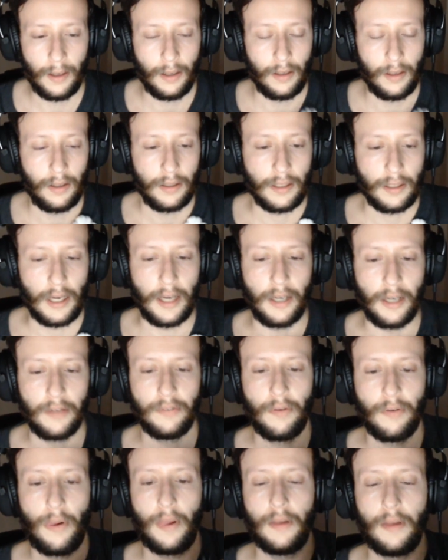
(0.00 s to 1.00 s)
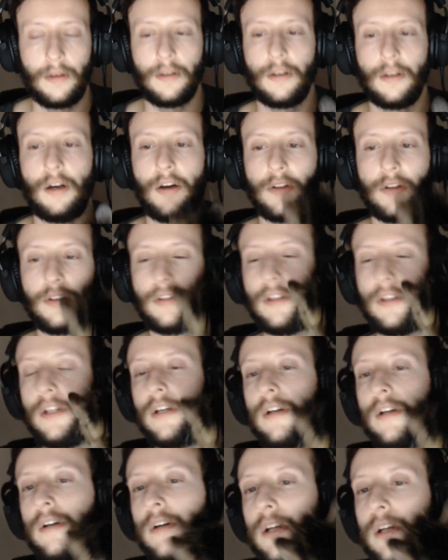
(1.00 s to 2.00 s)
kind of constantly. Oh,
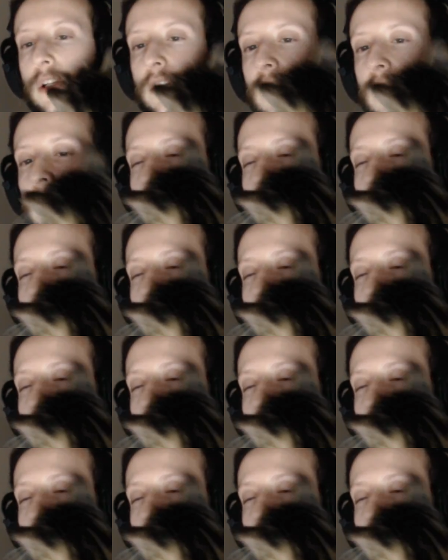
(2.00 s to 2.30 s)
hey, Charles.